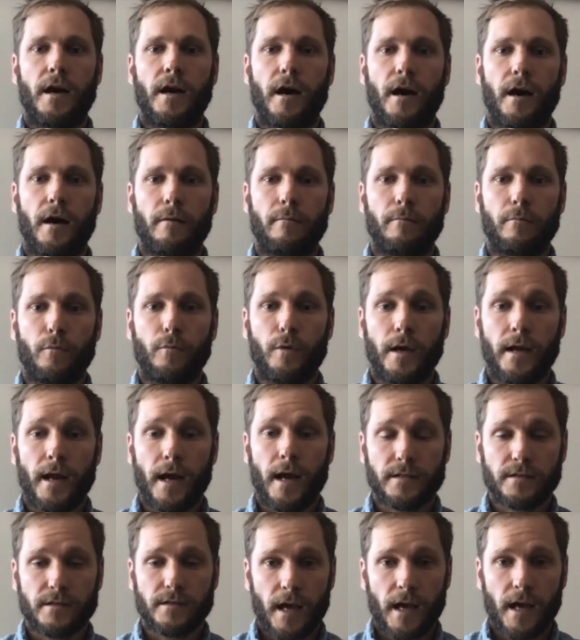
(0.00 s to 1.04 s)
Um, we
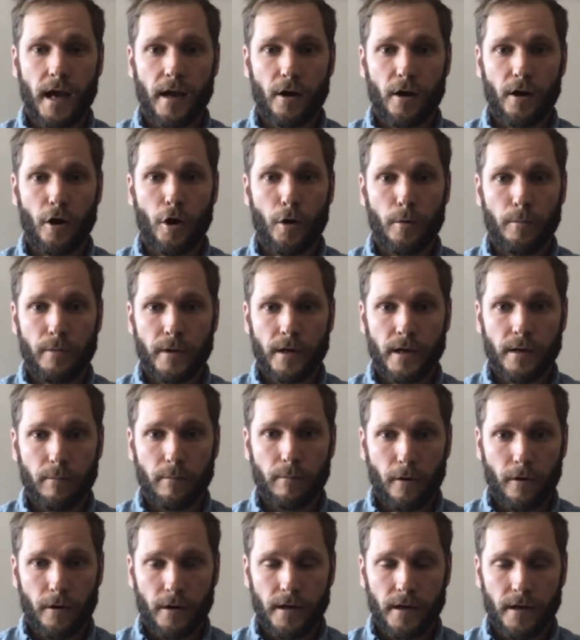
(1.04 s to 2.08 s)
had actually had our
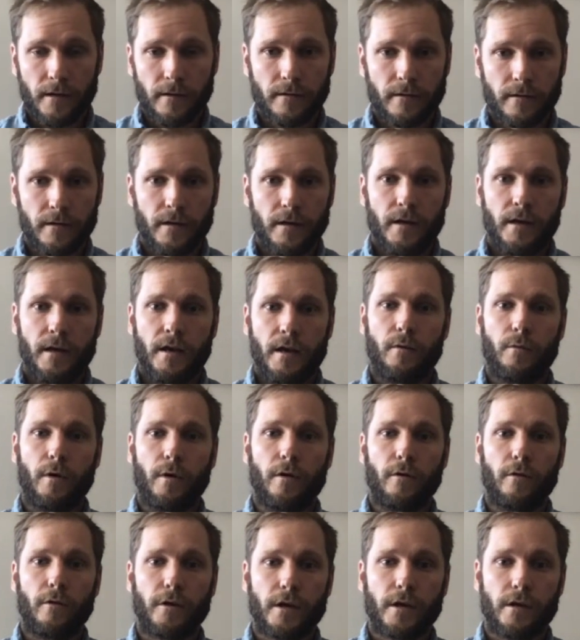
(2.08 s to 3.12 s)
opening party and
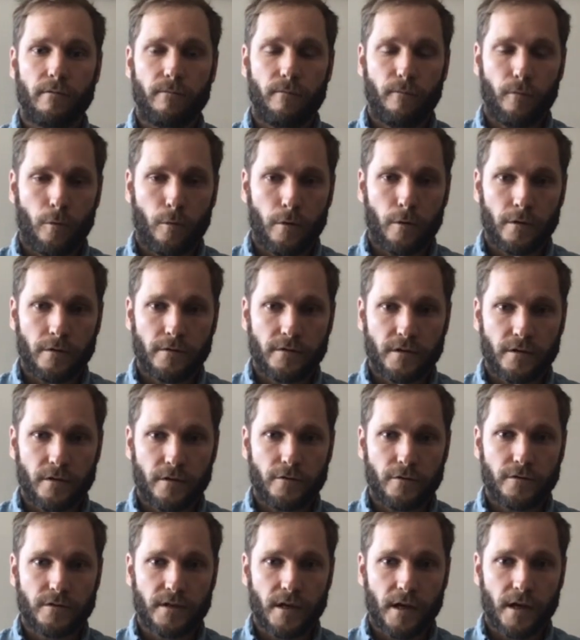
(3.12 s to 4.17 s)
we were looking forward to
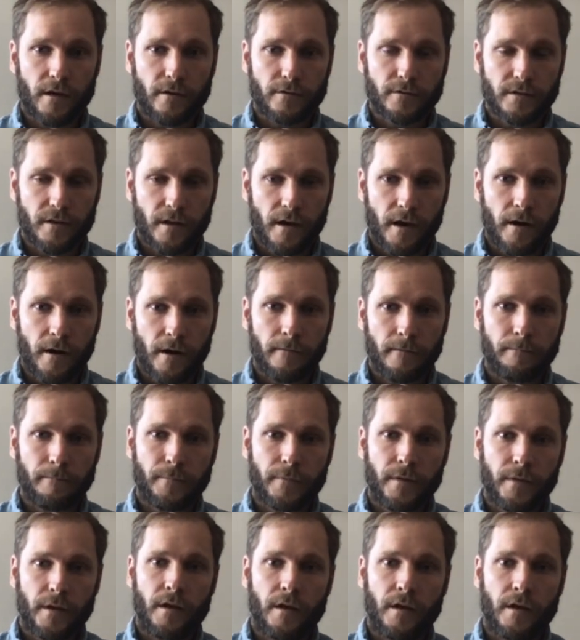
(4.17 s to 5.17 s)
new sales there.